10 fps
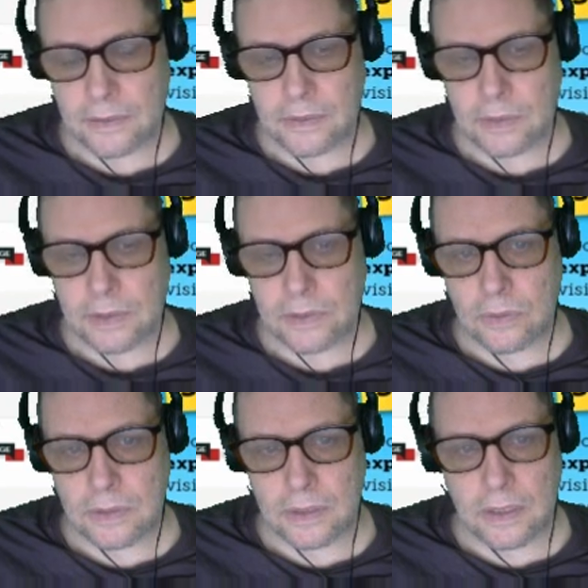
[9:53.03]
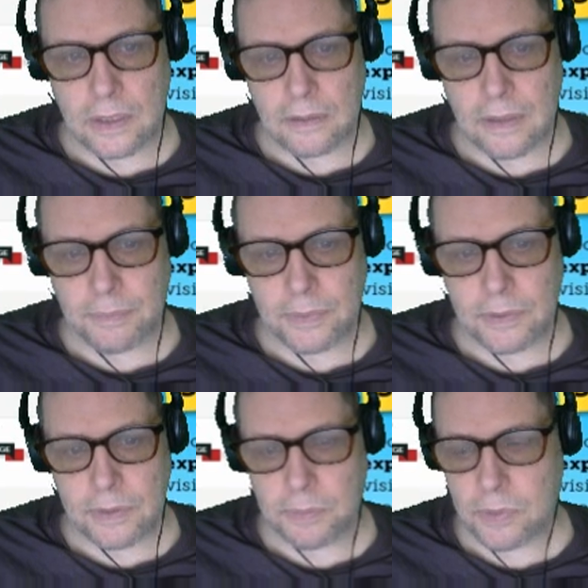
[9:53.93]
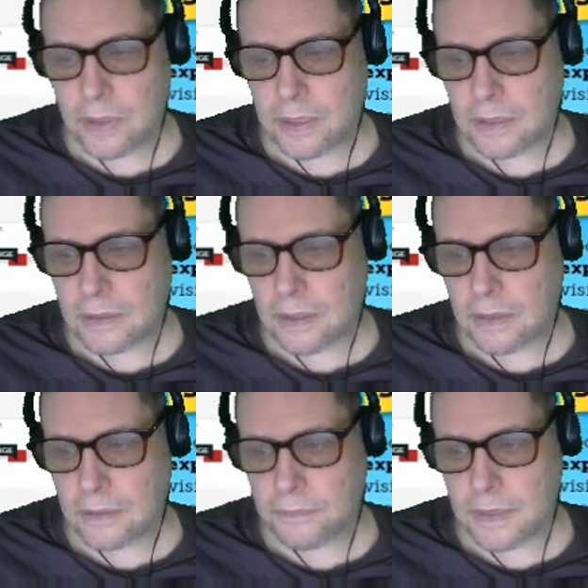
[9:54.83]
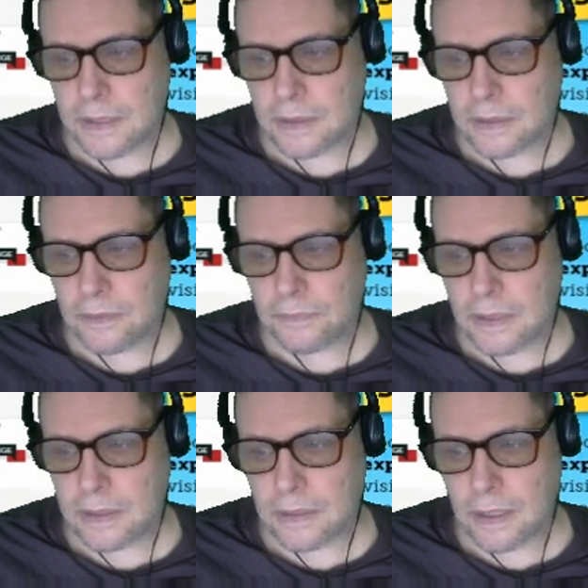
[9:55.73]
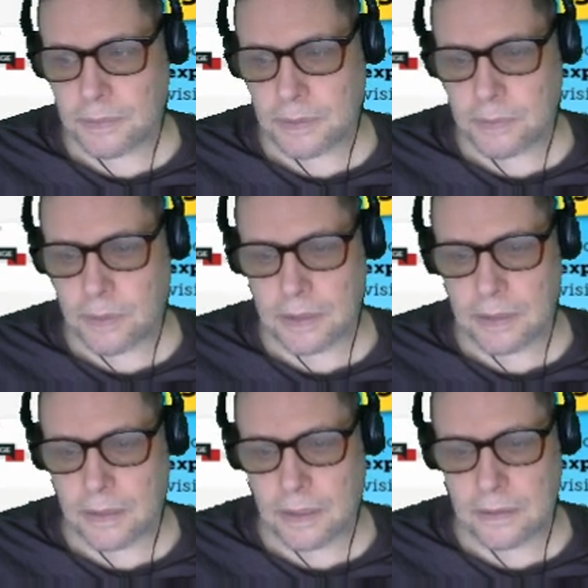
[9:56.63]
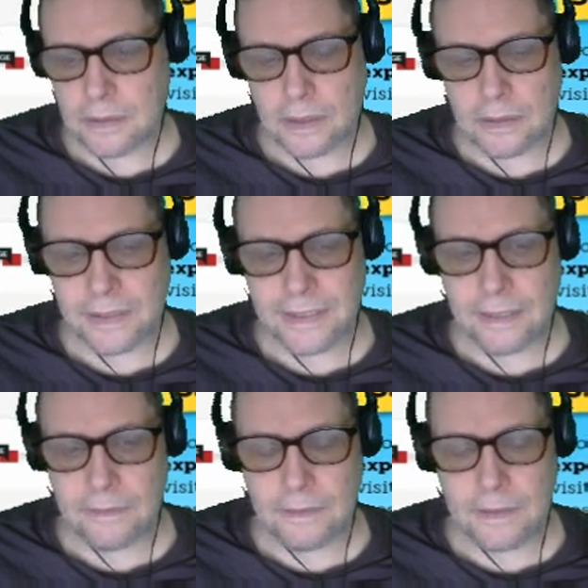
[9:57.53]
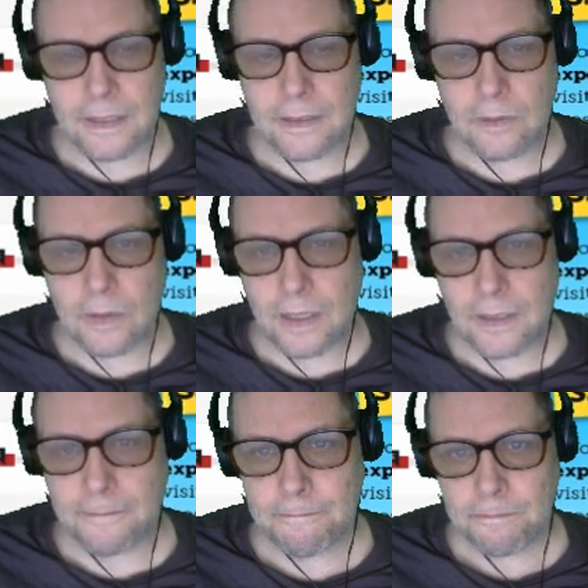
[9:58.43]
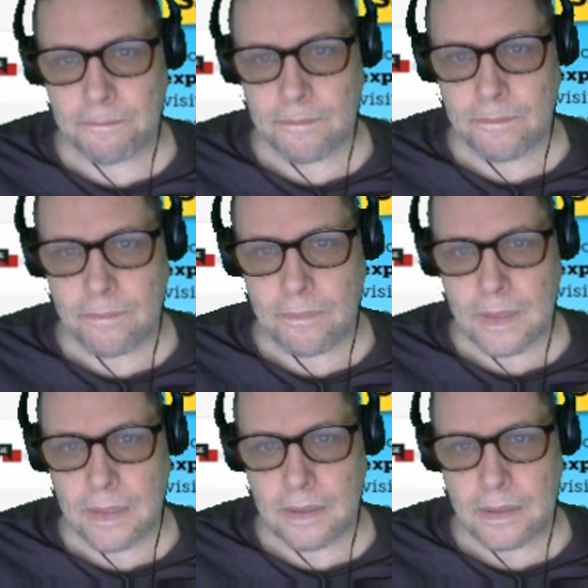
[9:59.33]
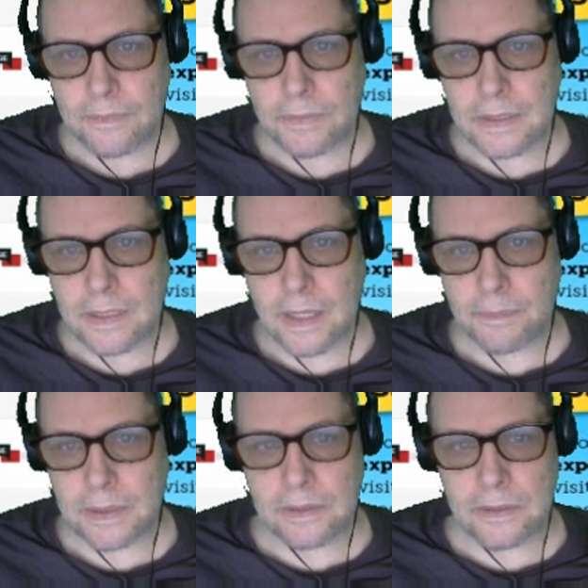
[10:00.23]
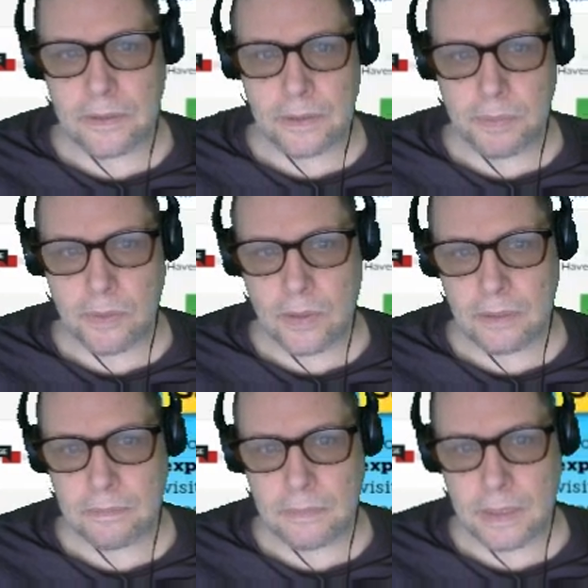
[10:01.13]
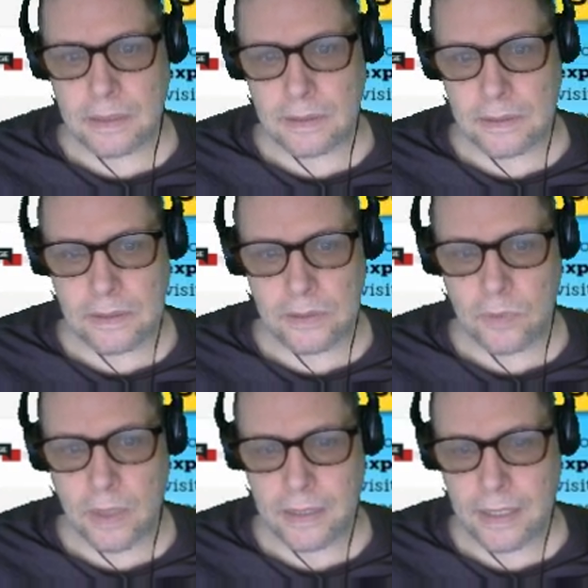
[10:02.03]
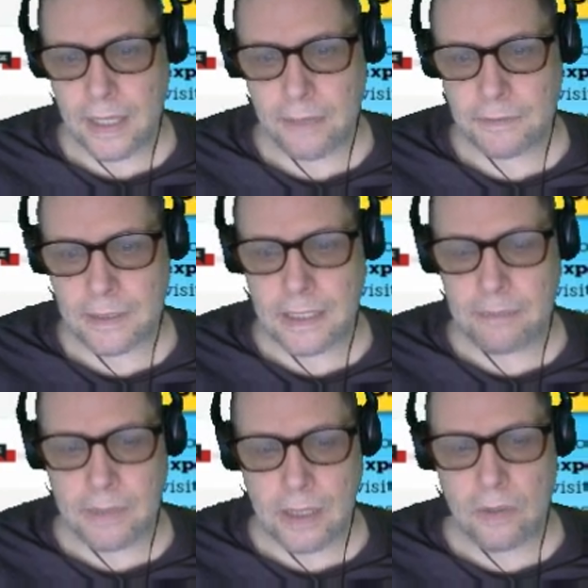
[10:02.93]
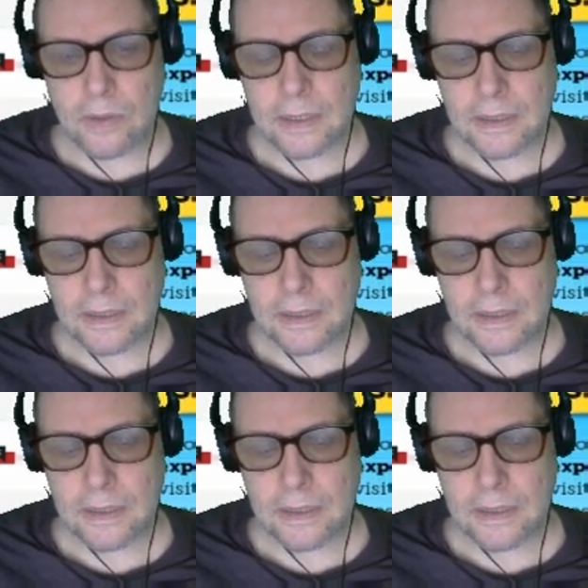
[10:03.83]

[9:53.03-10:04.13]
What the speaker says: They're what's holding the dollar up. They're supporting the dollar. If they stop supporting the dollar's dead in the water. If they stop it, their support. But this is why they have to keep going.